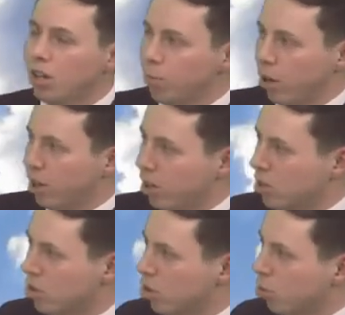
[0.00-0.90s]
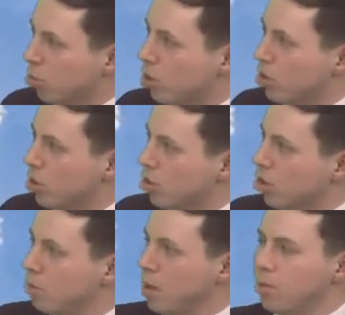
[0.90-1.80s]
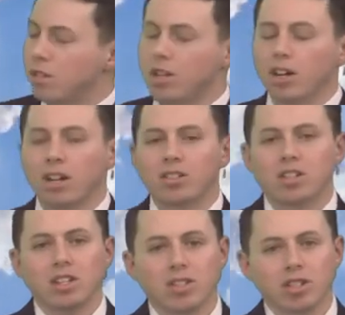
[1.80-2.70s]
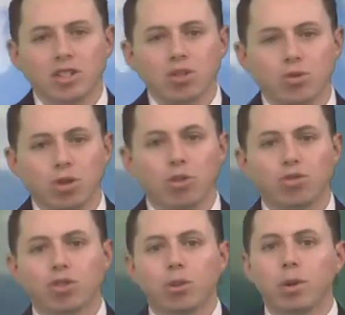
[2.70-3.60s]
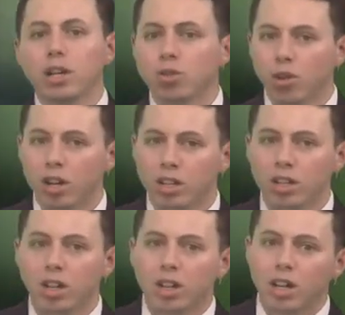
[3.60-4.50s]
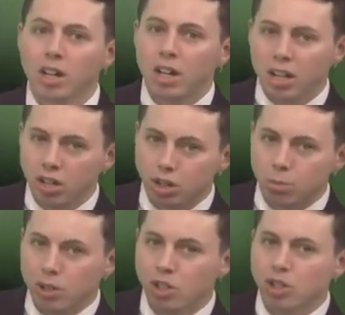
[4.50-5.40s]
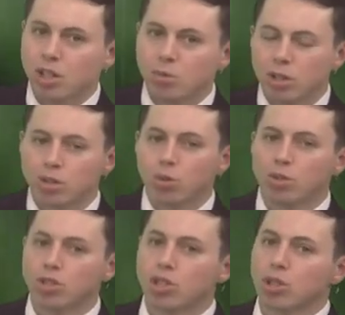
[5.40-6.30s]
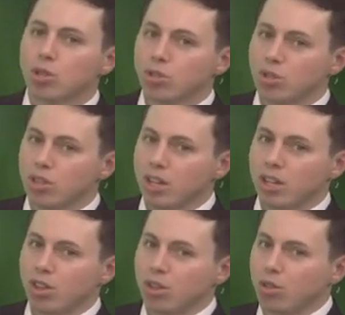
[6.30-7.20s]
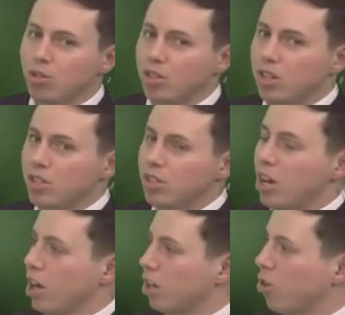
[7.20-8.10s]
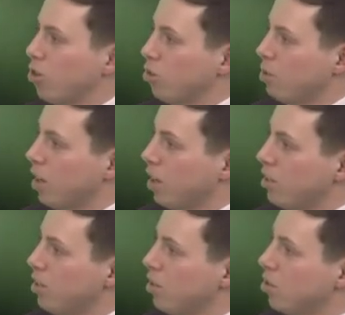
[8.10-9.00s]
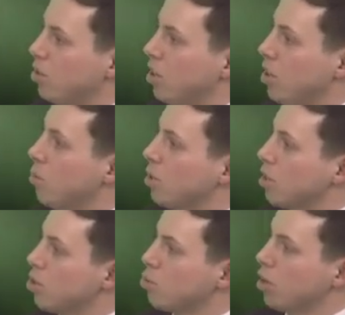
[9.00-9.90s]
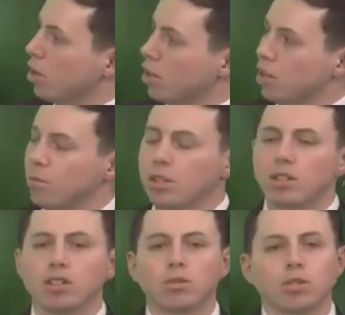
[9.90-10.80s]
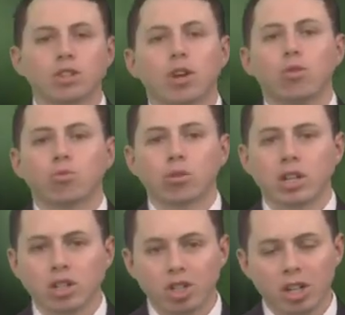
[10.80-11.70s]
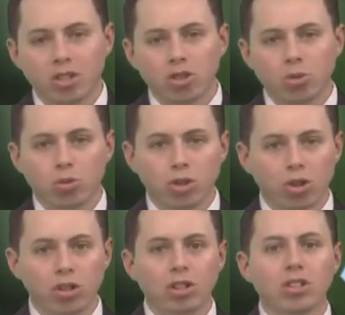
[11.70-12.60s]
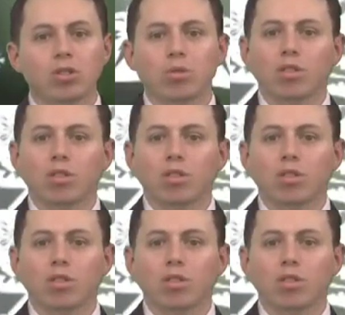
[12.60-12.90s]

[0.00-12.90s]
But it is a little breezier, so maybe not as easy to go for a bike ride. And especially as we head towards Thursday, Thursday is not going to be ideal because we are going to be dealing with rain chances returning to